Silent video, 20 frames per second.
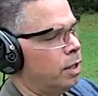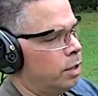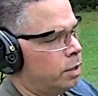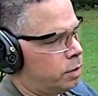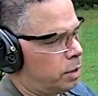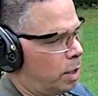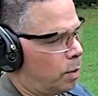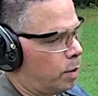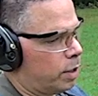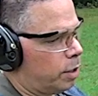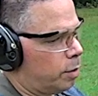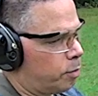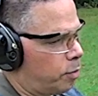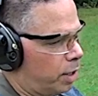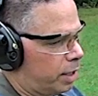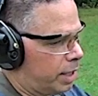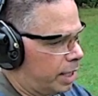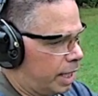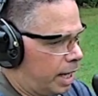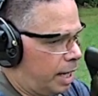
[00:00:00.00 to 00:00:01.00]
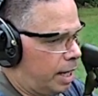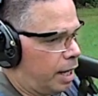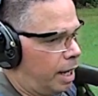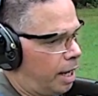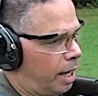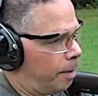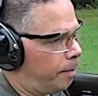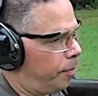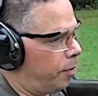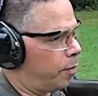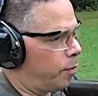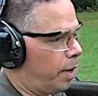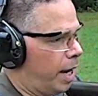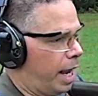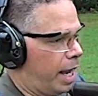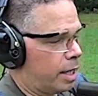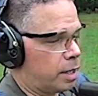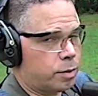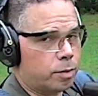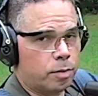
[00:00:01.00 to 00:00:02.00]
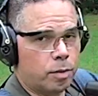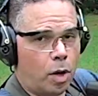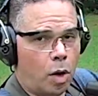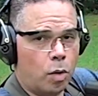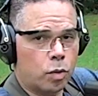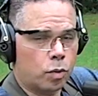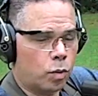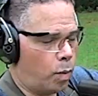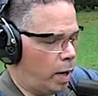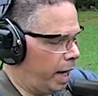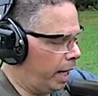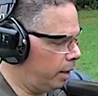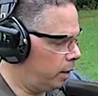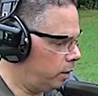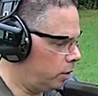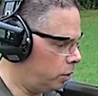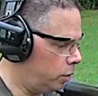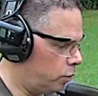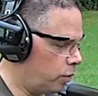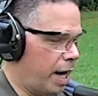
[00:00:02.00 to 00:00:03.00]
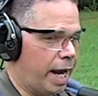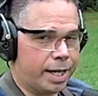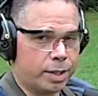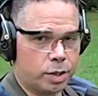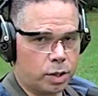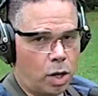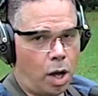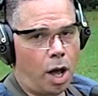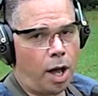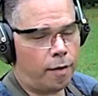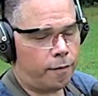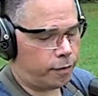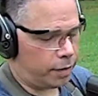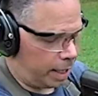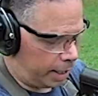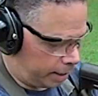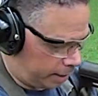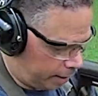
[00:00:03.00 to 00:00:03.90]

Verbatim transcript: so that when you bring the gun up, the rag's own weight drags it off. Like